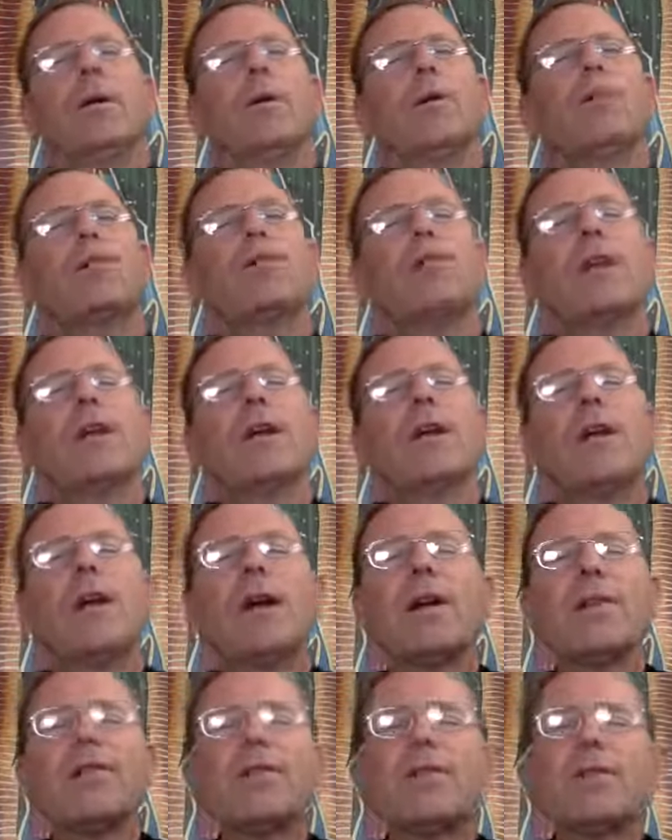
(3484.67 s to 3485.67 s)
Her son
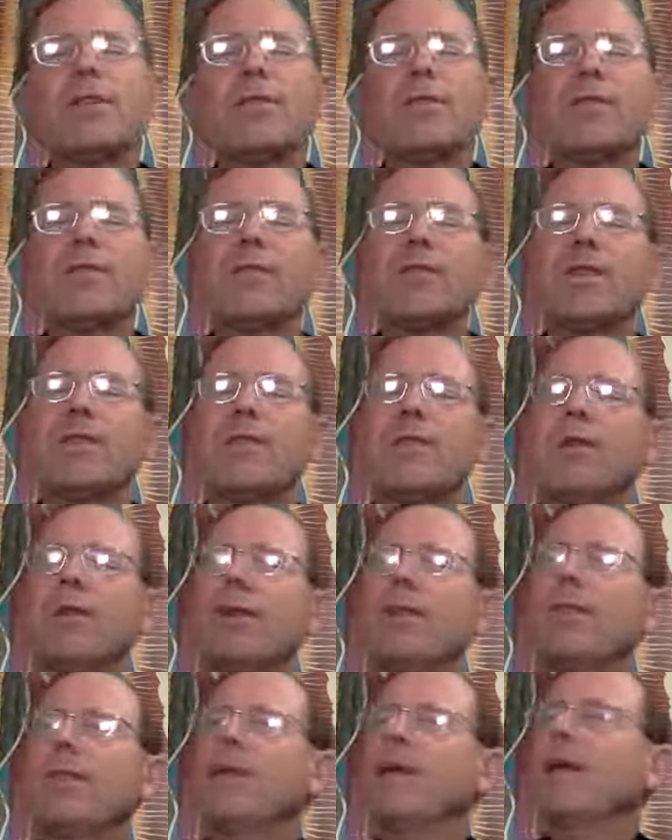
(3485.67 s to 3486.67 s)
Augustine was
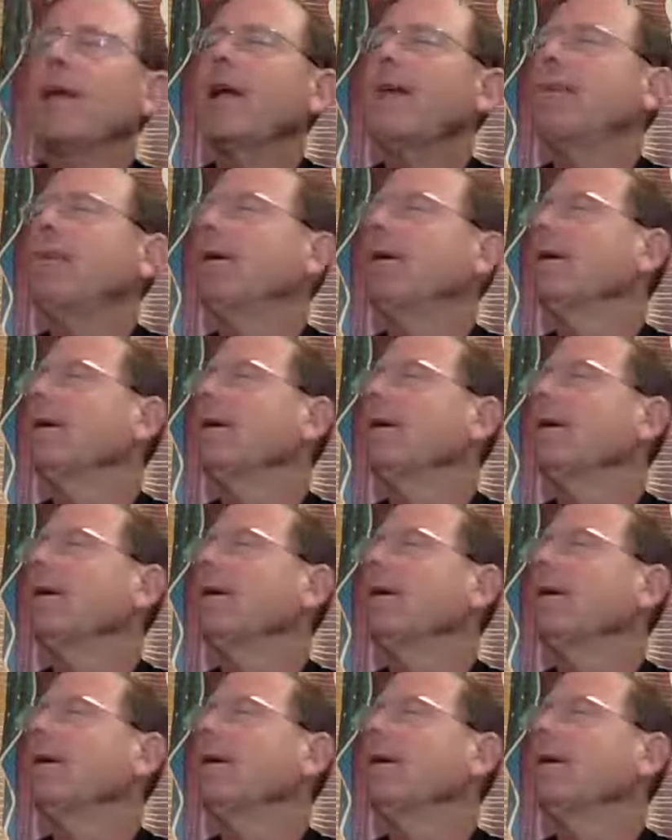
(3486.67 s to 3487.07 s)
converted, became